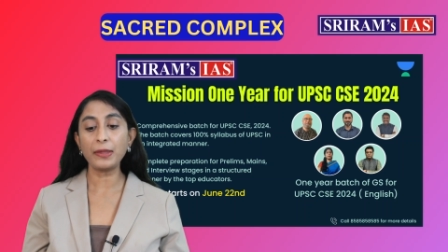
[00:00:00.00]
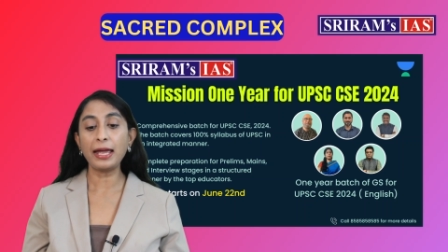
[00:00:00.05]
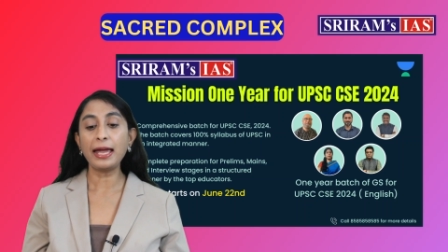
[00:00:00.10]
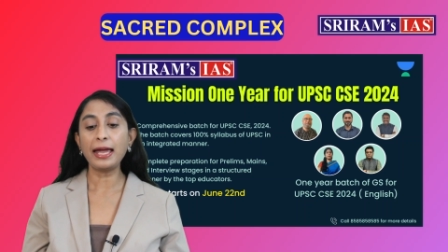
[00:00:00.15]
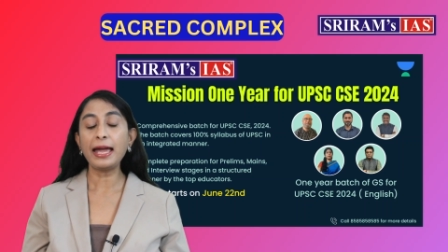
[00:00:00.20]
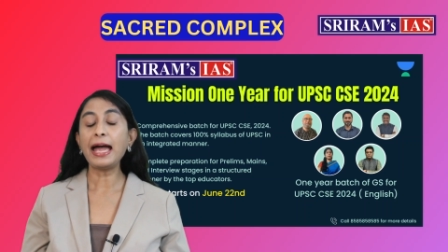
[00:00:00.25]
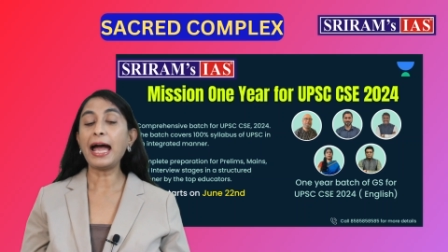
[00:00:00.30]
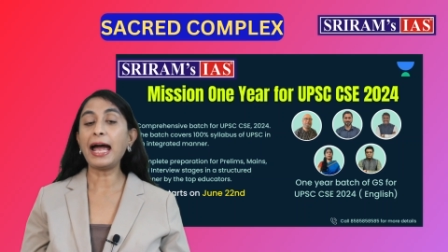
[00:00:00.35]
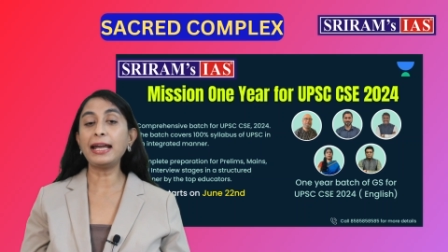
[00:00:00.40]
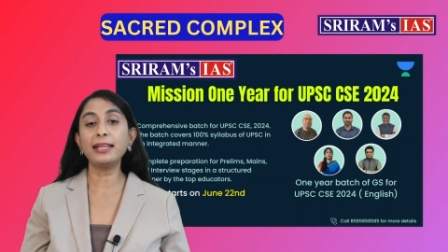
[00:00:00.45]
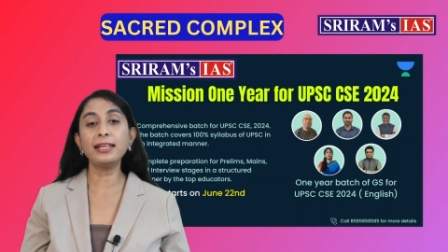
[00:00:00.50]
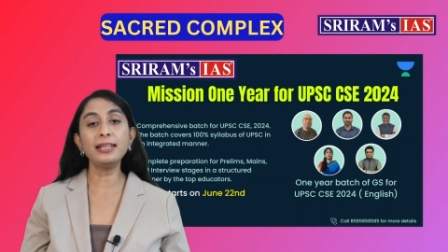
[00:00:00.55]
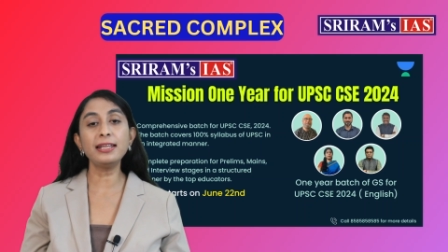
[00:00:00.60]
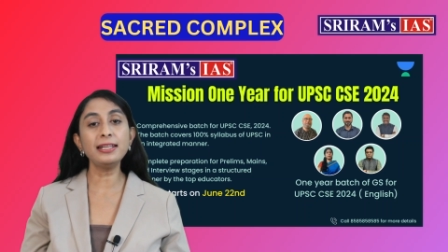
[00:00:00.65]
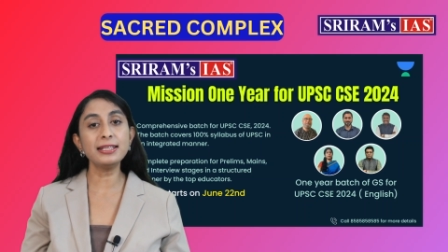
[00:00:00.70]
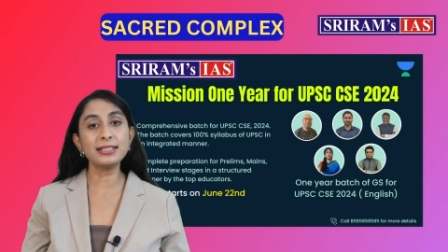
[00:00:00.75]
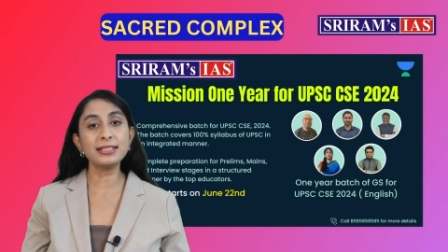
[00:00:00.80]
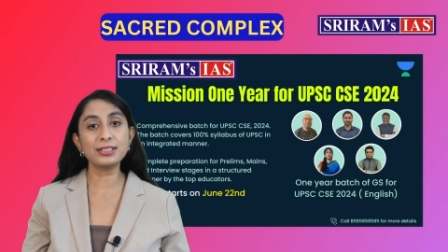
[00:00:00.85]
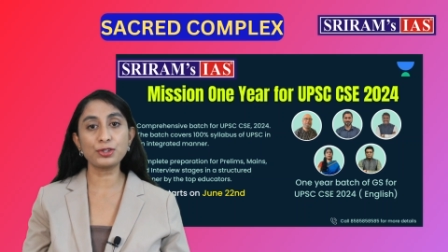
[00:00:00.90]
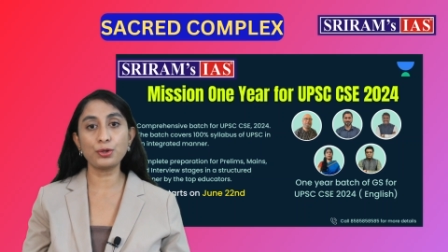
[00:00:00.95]
And in this
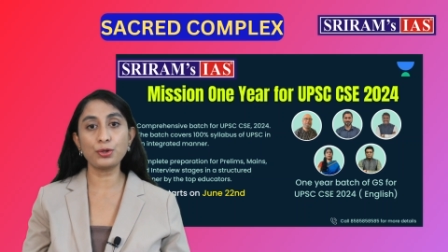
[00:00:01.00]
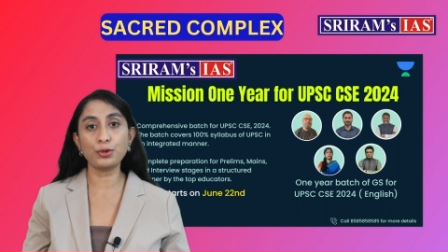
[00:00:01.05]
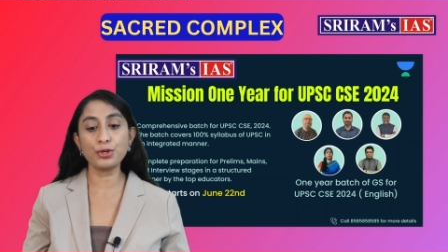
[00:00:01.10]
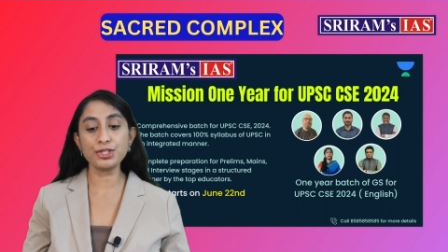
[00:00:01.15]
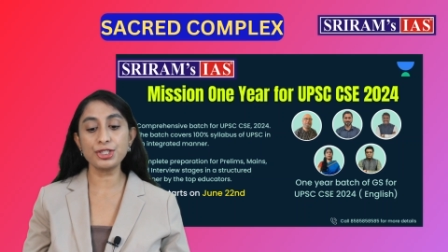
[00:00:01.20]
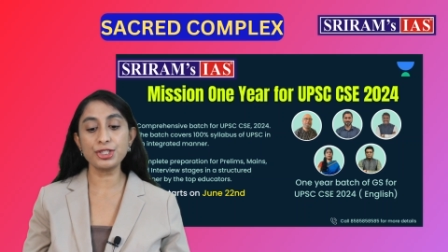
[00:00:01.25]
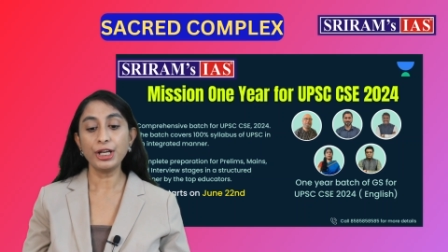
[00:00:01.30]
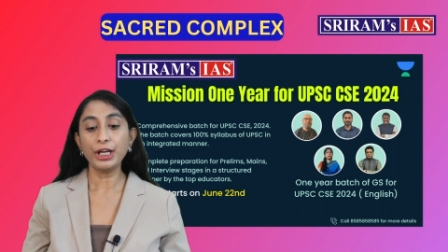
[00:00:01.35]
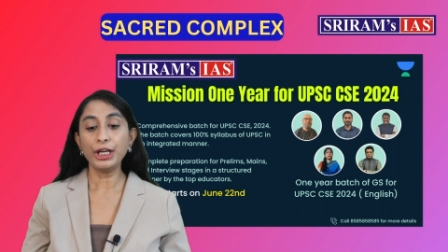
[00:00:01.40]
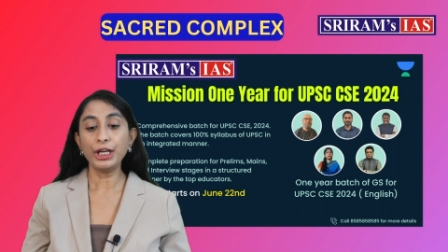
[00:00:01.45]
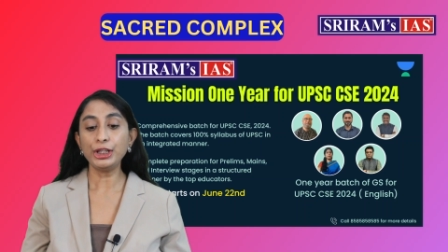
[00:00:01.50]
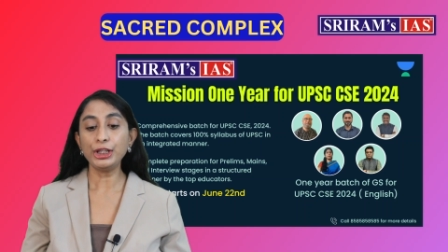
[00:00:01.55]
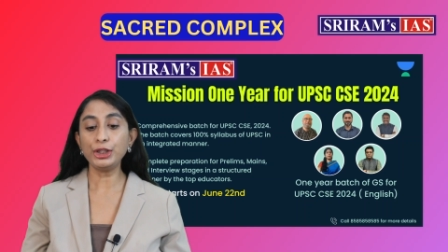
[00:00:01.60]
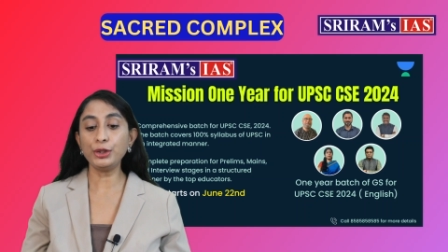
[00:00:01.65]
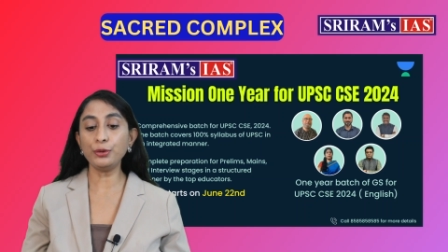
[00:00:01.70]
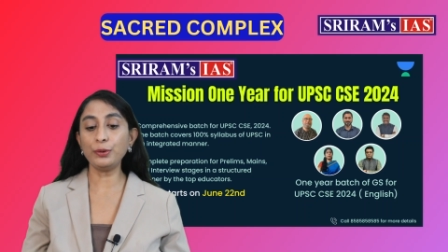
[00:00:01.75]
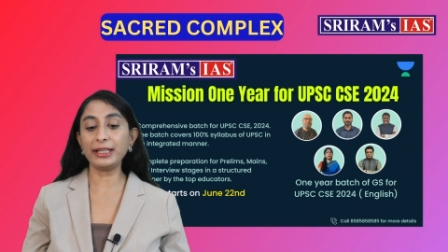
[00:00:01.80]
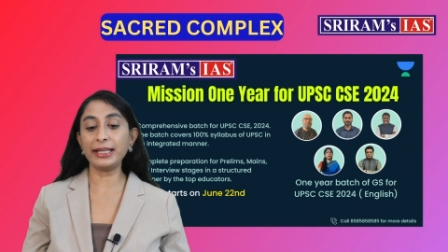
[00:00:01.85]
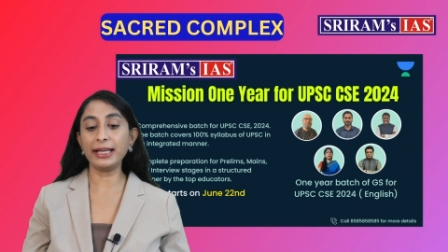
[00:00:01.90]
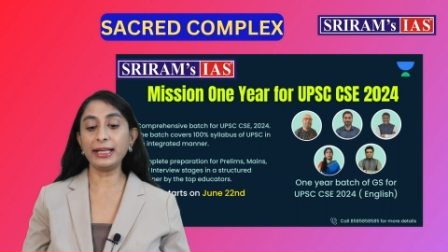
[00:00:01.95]
course, you will
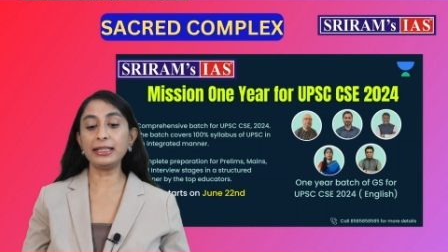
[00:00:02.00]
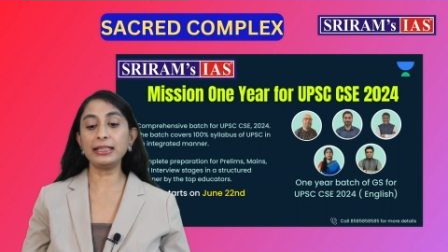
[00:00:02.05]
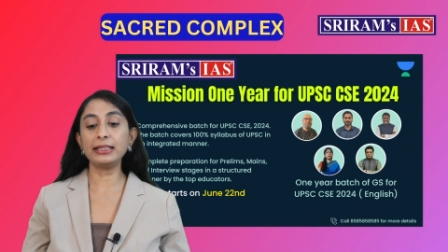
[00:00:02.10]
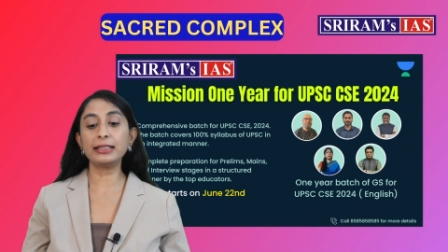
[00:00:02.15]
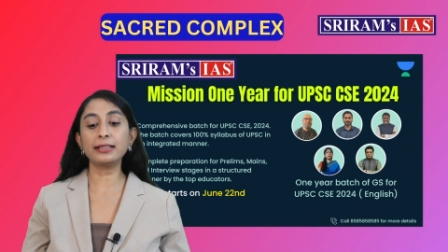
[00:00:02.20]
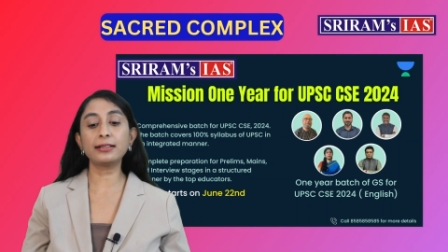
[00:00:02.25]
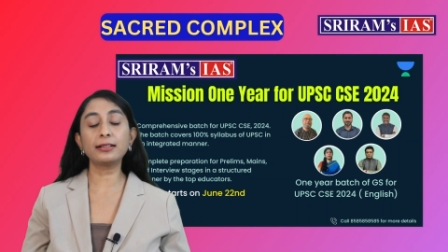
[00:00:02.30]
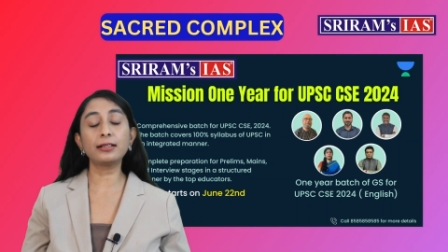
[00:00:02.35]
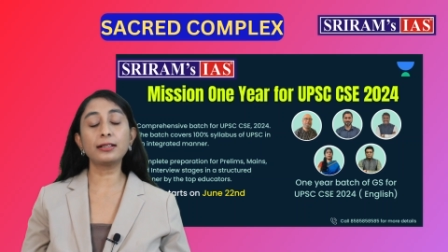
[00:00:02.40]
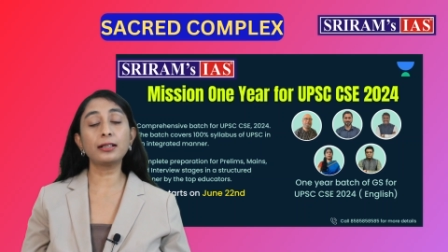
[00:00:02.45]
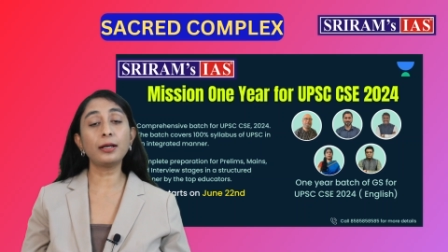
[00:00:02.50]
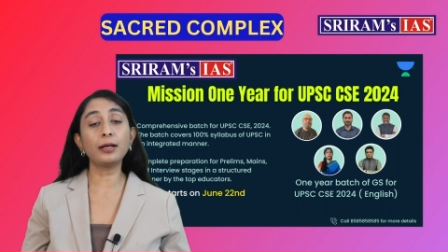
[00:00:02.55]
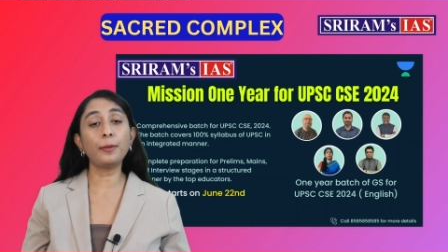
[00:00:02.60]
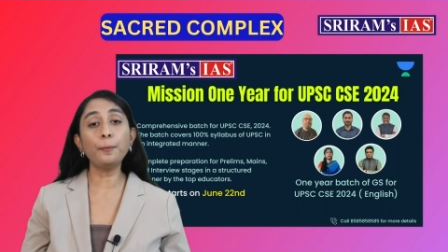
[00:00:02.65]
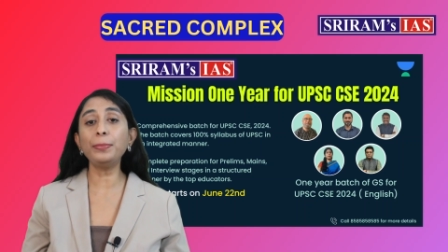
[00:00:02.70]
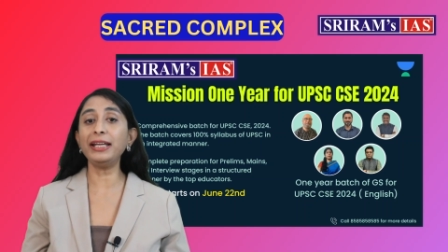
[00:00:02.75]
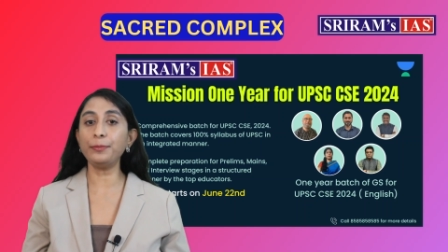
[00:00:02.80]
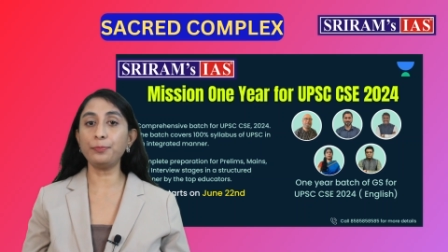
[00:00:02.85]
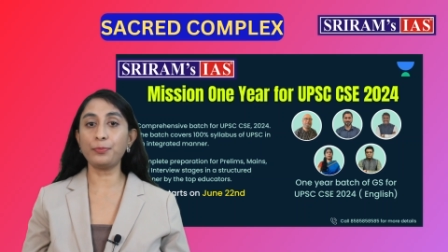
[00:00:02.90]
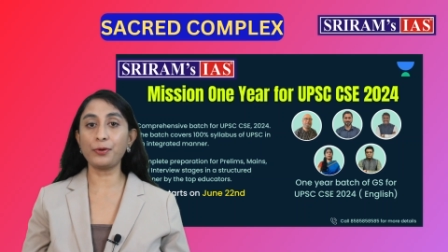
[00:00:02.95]
get the
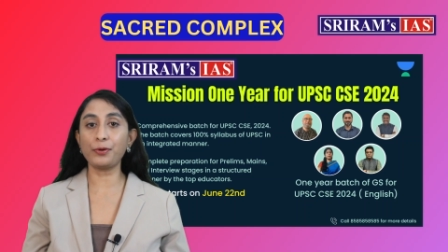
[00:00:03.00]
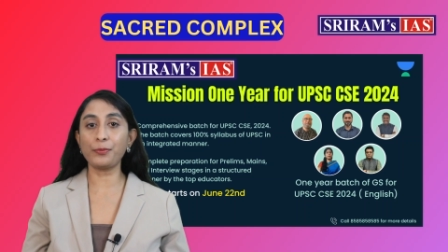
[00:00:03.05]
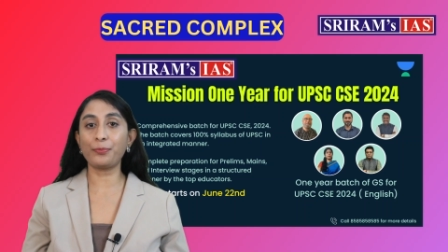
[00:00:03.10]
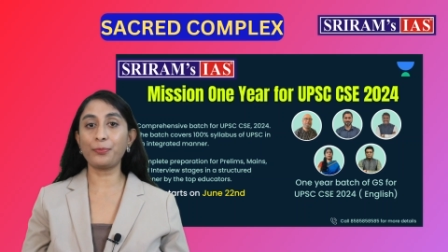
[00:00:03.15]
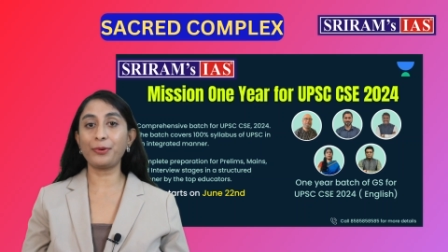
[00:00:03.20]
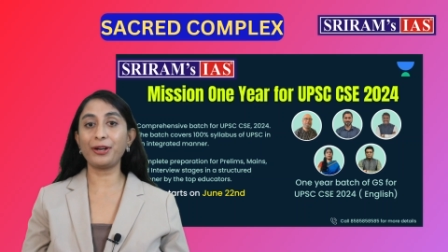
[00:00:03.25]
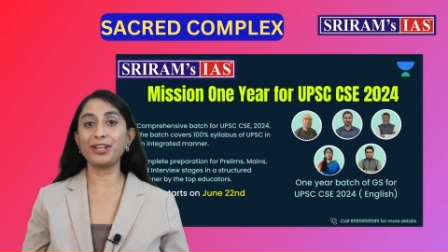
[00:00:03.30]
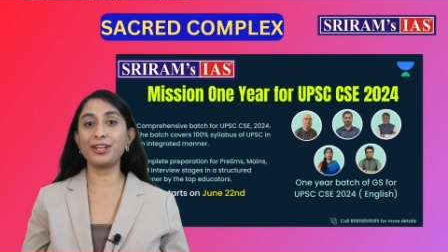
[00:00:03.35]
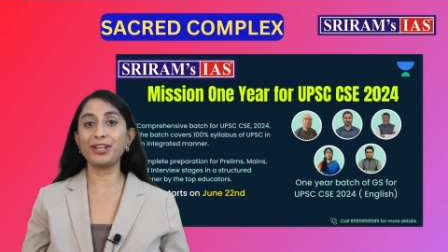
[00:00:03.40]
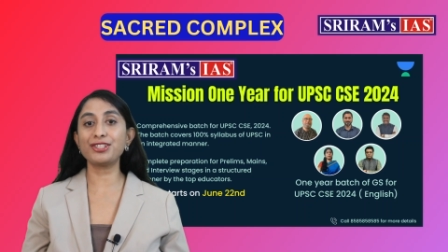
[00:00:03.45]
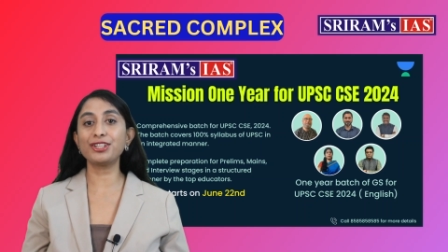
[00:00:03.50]
complete preparation